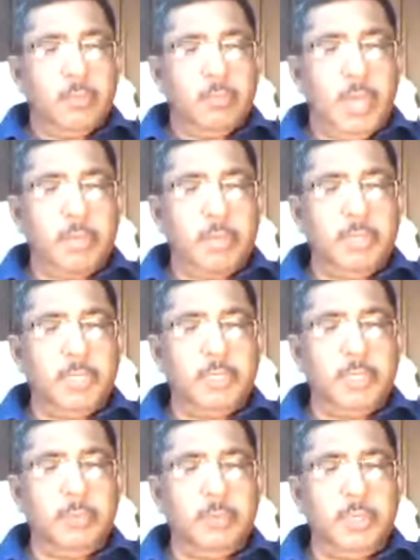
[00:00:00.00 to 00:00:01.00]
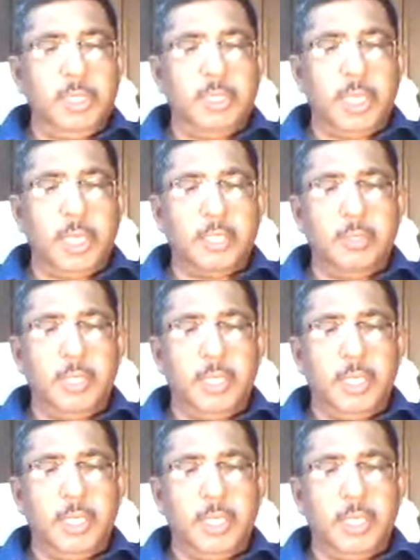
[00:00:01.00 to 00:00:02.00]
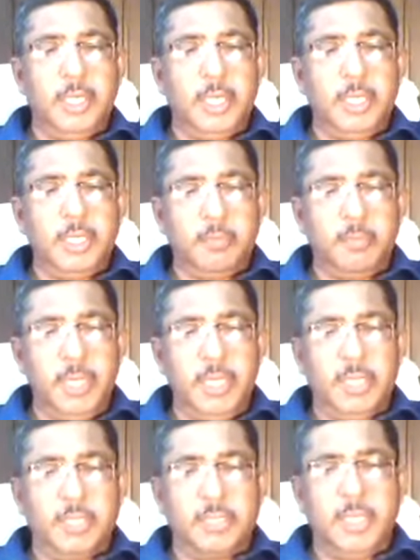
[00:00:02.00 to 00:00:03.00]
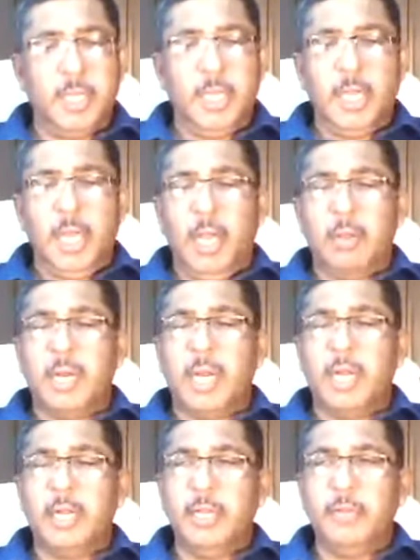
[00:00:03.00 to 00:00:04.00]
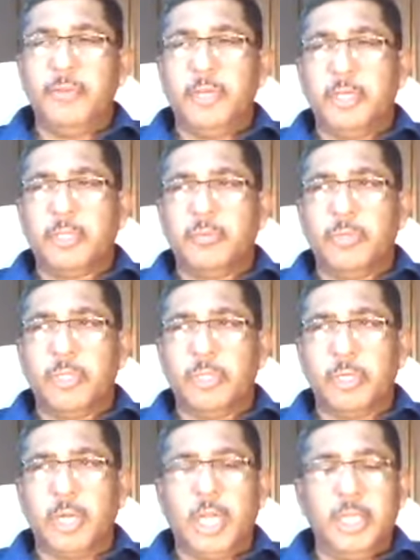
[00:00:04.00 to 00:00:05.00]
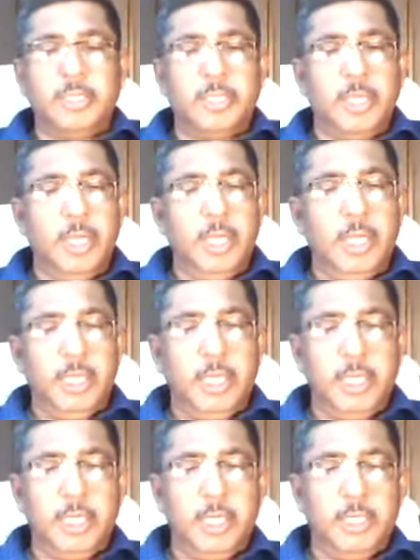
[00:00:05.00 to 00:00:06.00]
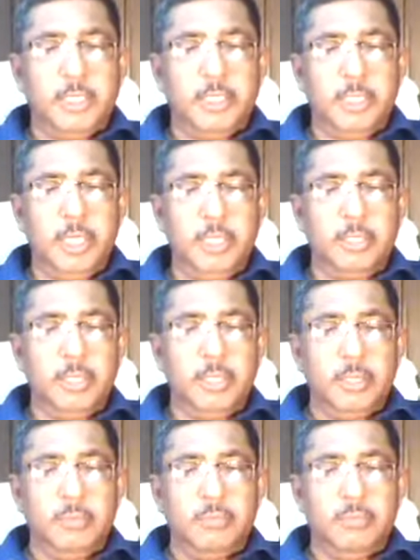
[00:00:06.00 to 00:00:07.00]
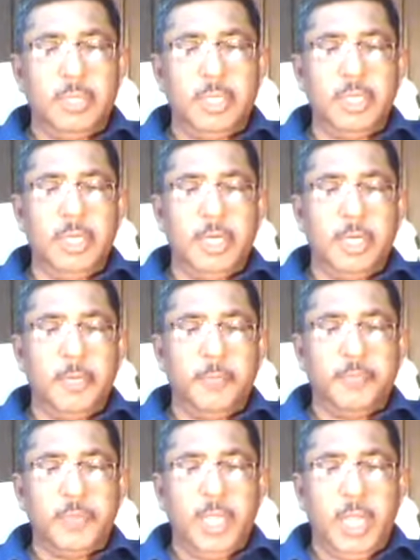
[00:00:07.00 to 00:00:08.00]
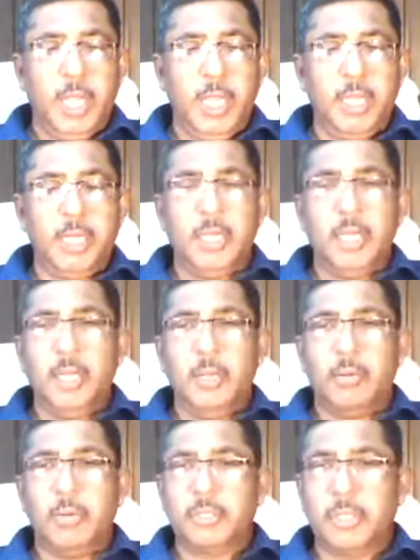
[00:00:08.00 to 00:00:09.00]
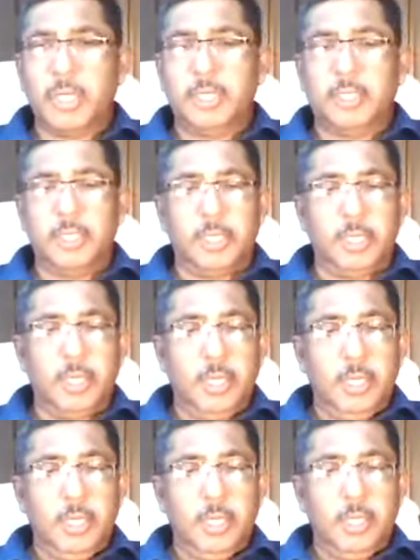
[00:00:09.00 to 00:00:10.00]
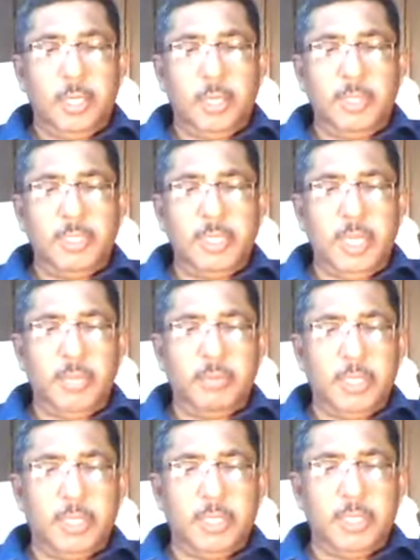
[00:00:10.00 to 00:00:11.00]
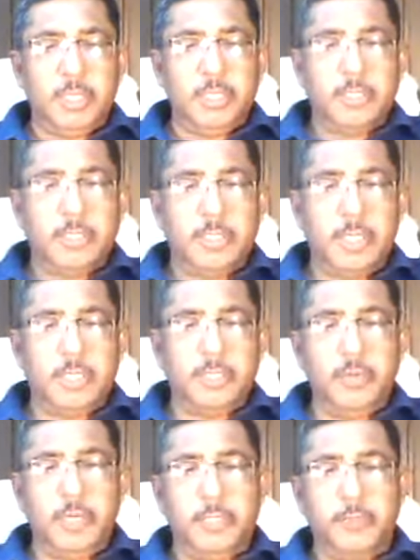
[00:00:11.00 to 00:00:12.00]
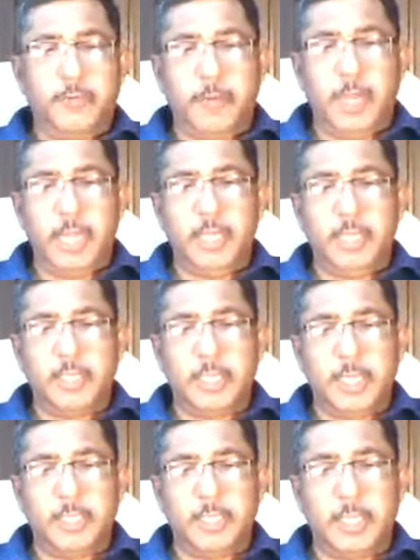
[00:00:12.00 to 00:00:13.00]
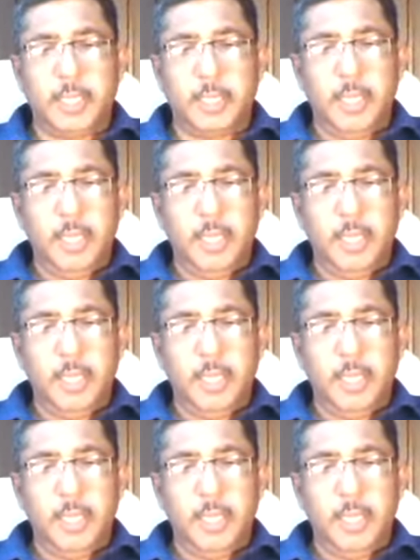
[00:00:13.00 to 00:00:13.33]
baptism is actually, it means our identification with Christ in his death, burial, and resurrection. Romans chapter 6 verse 5 says that